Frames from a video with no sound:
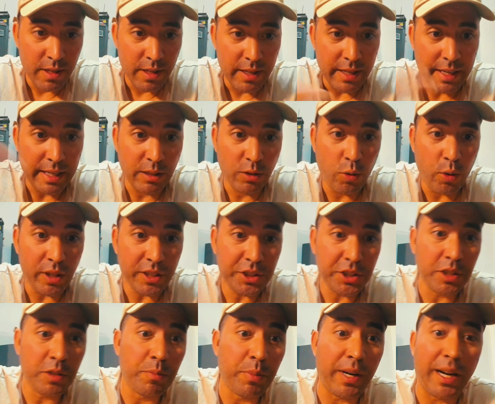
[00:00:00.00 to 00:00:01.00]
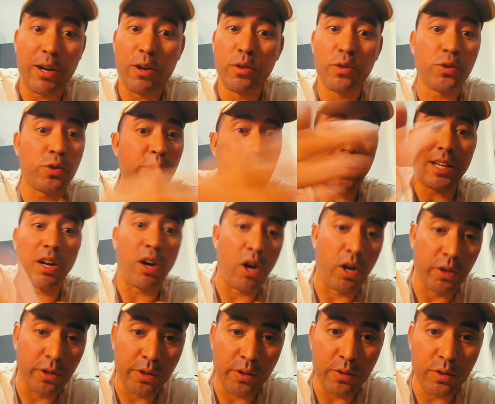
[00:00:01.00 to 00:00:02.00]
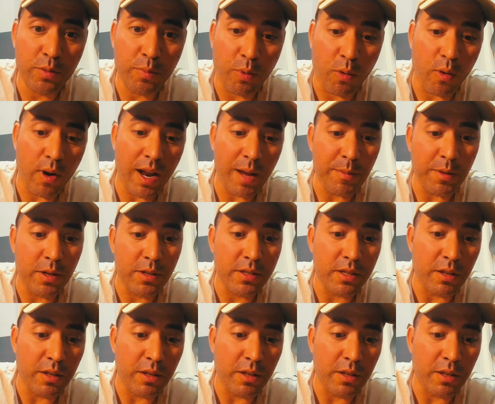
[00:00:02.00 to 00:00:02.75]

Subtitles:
in question, but I also get all of those parameters.